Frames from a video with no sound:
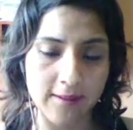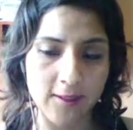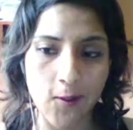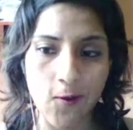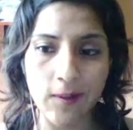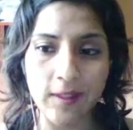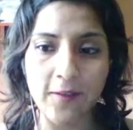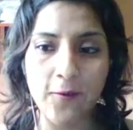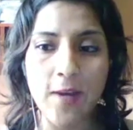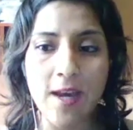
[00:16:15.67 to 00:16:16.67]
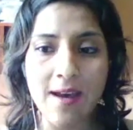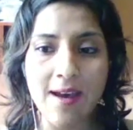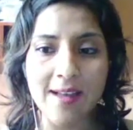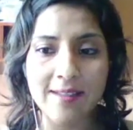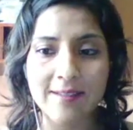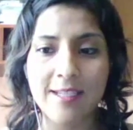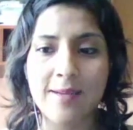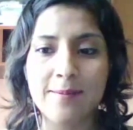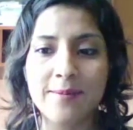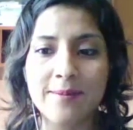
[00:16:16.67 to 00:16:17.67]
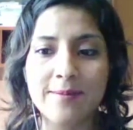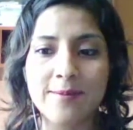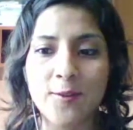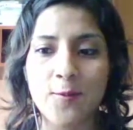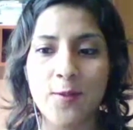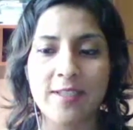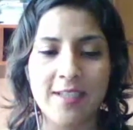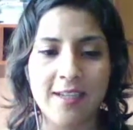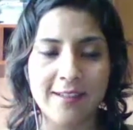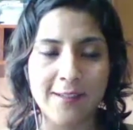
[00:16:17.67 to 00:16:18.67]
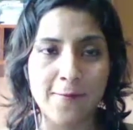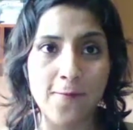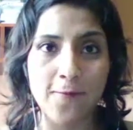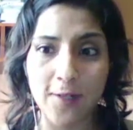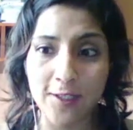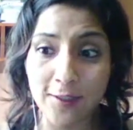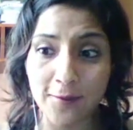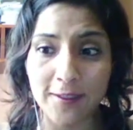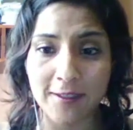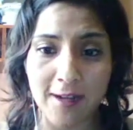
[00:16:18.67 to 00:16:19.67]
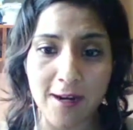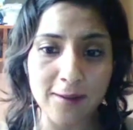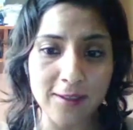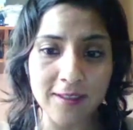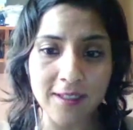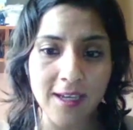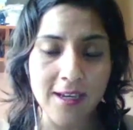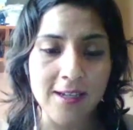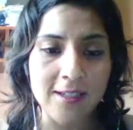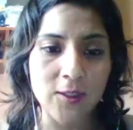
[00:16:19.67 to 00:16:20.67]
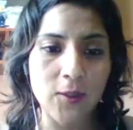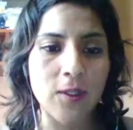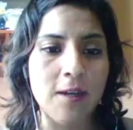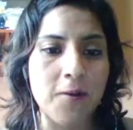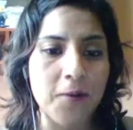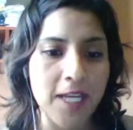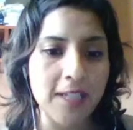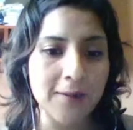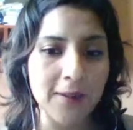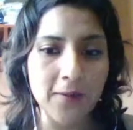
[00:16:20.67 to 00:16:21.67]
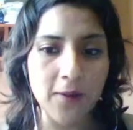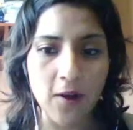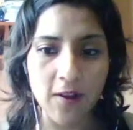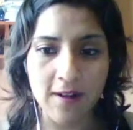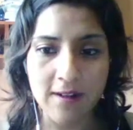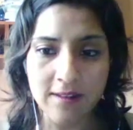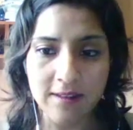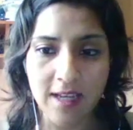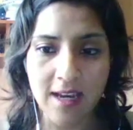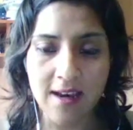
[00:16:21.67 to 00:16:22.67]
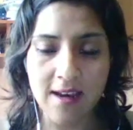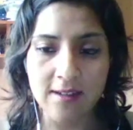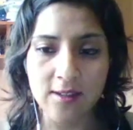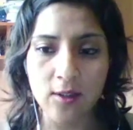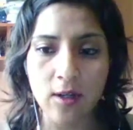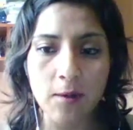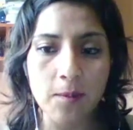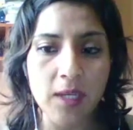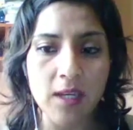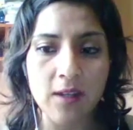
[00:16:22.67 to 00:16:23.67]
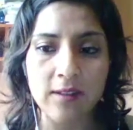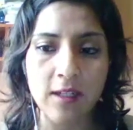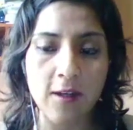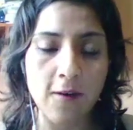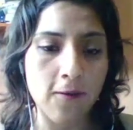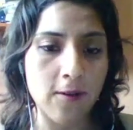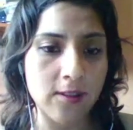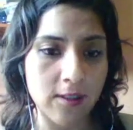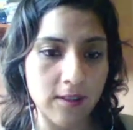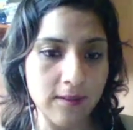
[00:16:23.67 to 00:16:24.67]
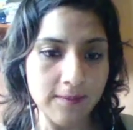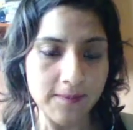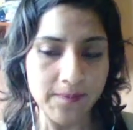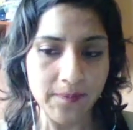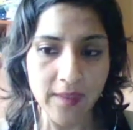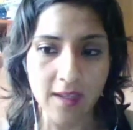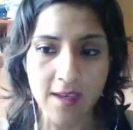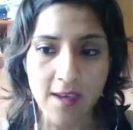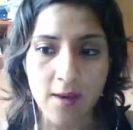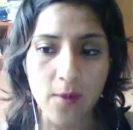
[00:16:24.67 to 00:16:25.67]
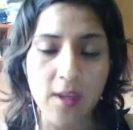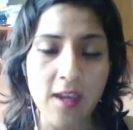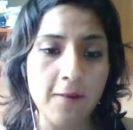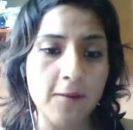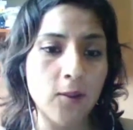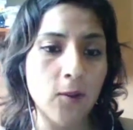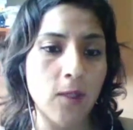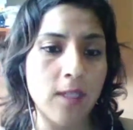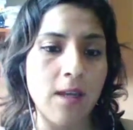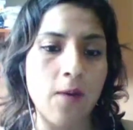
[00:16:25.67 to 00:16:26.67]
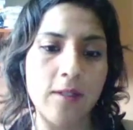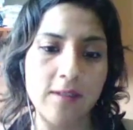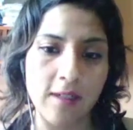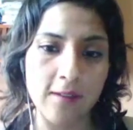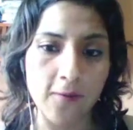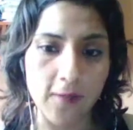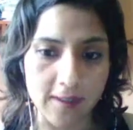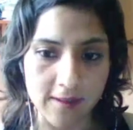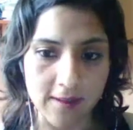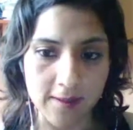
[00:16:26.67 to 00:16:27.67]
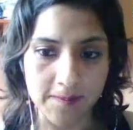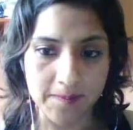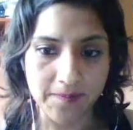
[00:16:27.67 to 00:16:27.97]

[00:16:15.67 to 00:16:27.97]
So if we ask them to present in front of the crowd, to collaborate with others, and to go beyond the comfort zone, we have to do it ourselves first.